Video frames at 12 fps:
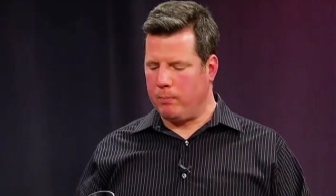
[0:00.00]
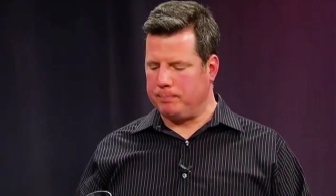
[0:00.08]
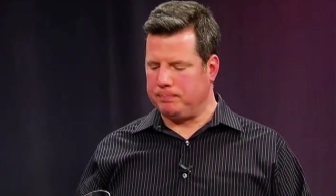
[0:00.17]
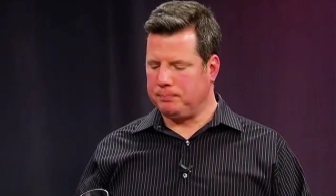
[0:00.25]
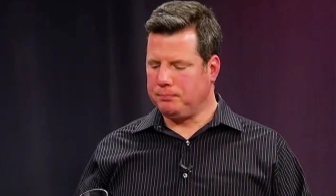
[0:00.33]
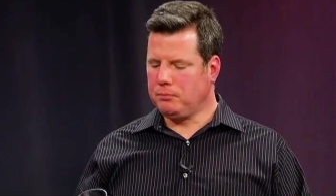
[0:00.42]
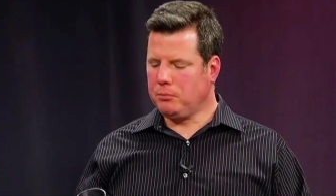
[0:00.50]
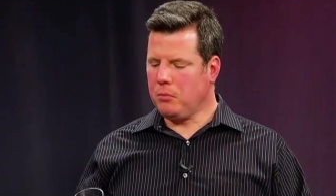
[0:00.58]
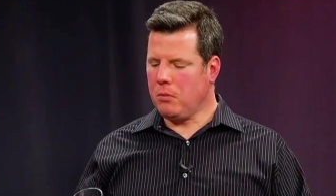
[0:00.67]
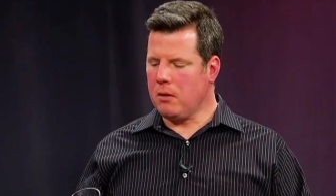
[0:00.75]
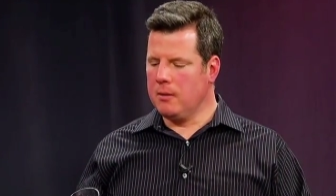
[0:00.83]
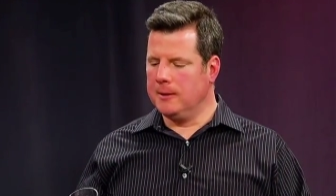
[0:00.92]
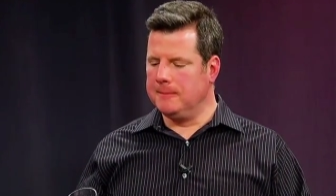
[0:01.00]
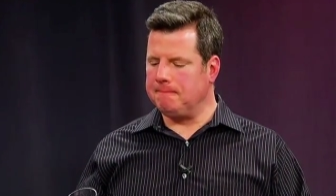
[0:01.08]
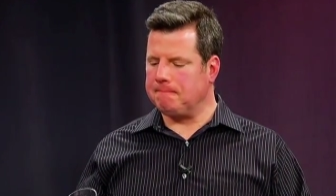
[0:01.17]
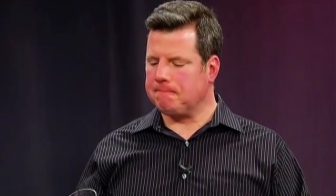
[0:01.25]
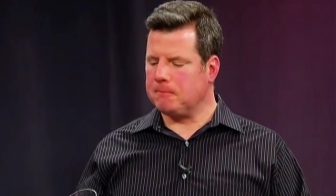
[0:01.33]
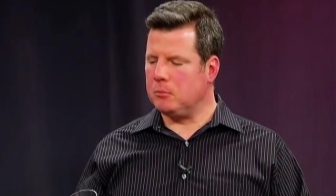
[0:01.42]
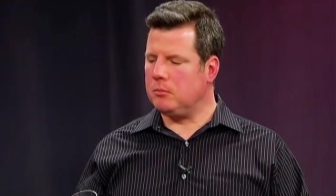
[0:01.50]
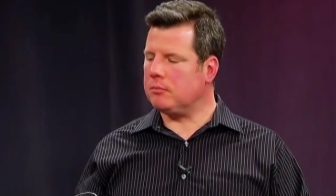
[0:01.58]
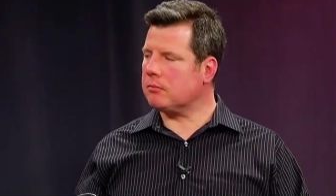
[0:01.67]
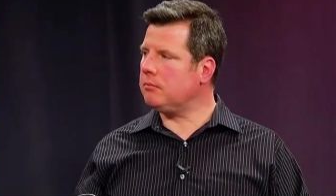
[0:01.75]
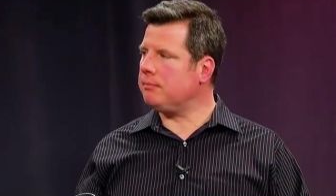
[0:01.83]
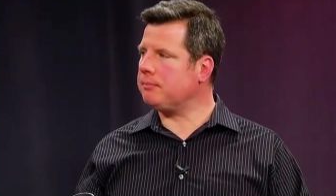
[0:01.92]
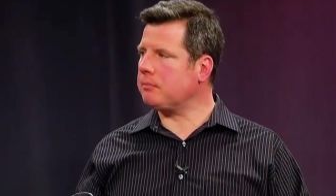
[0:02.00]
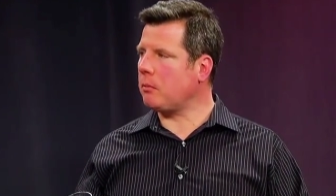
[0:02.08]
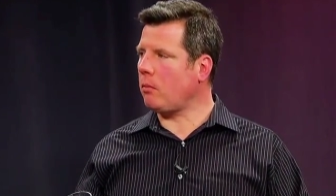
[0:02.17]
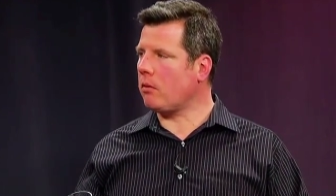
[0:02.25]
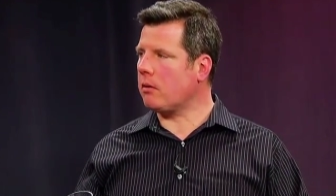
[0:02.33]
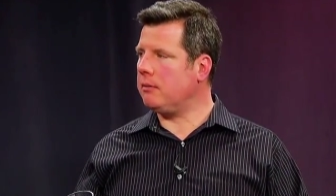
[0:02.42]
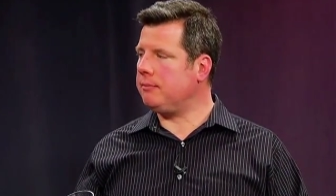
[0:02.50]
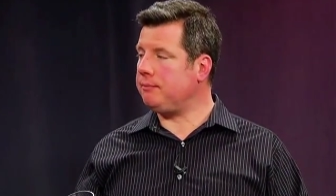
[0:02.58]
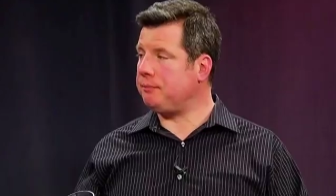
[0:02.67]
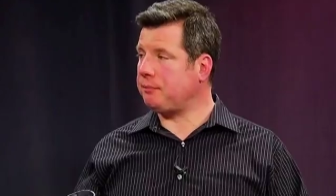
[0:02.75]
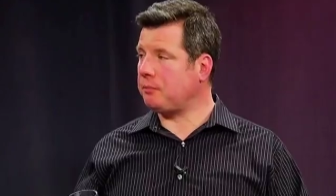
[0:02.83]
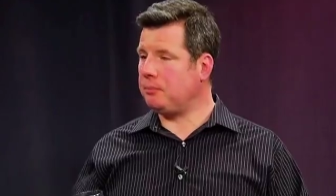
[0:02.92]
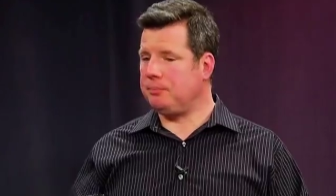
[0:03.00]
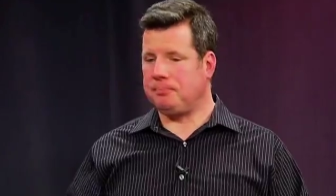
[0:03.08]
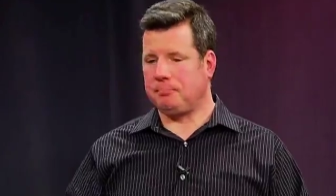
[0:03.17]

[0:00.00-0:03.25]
Yeah. You, you, you've got these in the right